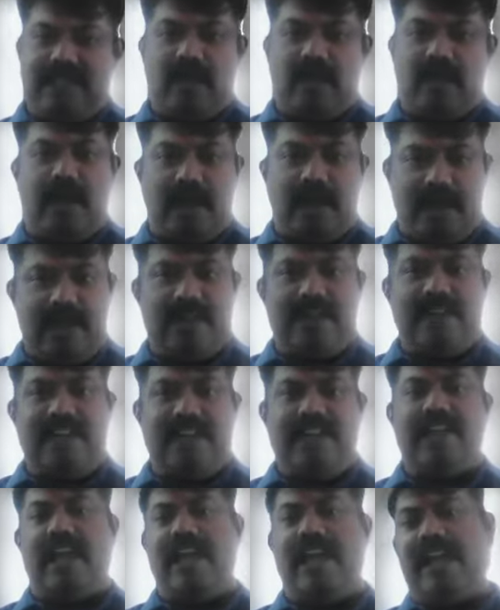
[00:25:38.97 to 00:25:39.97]
Now,
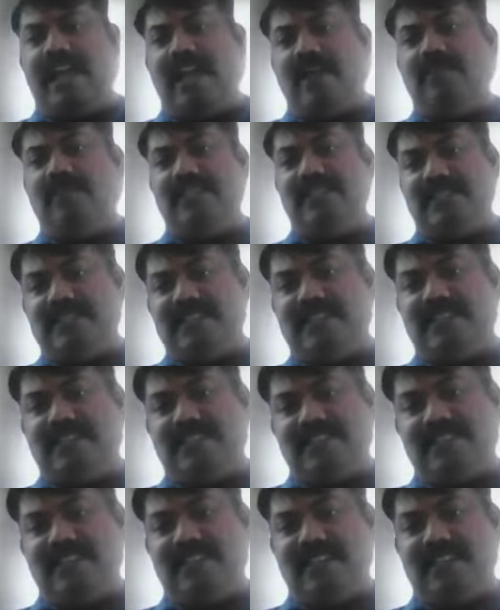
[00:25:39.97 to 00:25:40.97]
currently I have
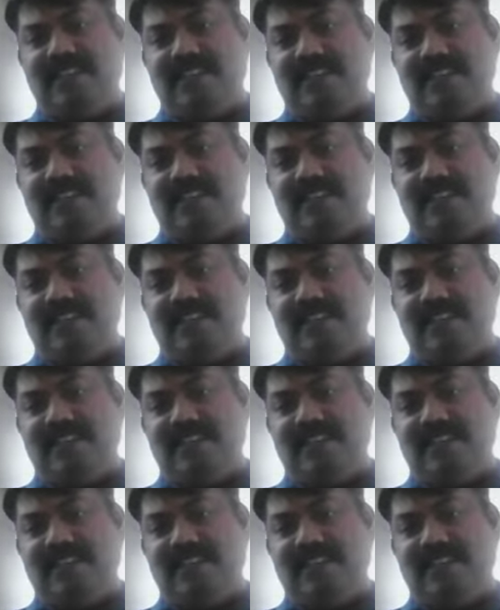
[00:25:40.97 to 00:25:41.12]
this.